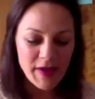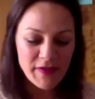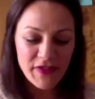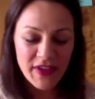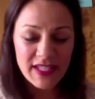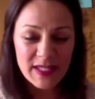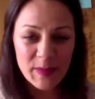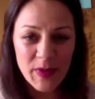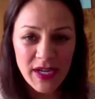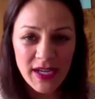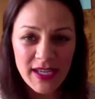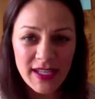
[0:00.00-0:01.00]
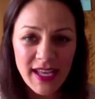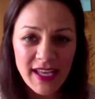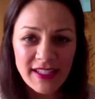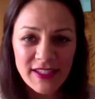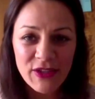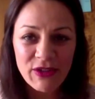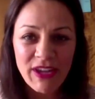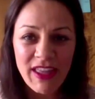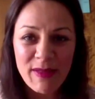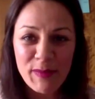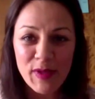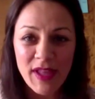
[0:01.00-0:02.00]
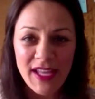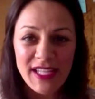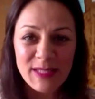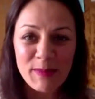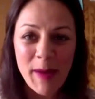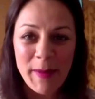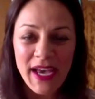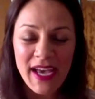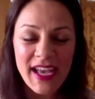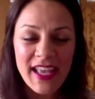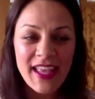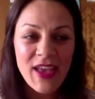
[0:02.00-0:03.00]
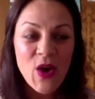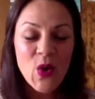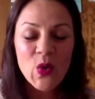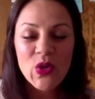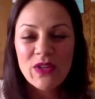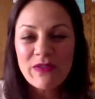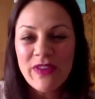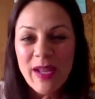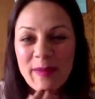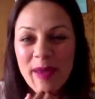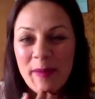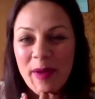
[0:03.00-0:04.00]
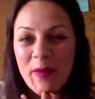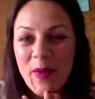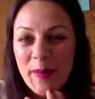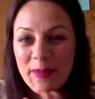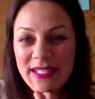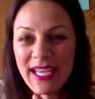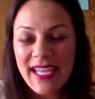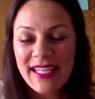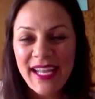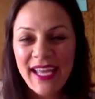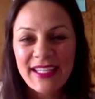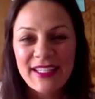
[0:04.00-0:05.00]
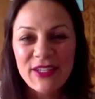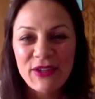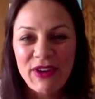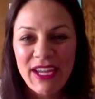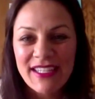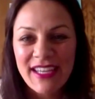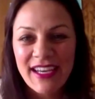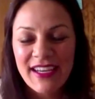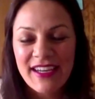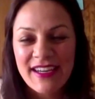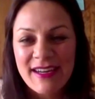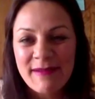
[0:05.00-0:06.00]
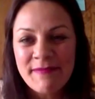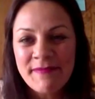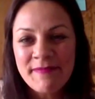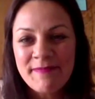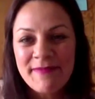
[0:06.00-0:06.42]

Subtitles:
Facebook, Natalie Garay, the Pilates Mama, or you can find me on my website, nataliegaray.com.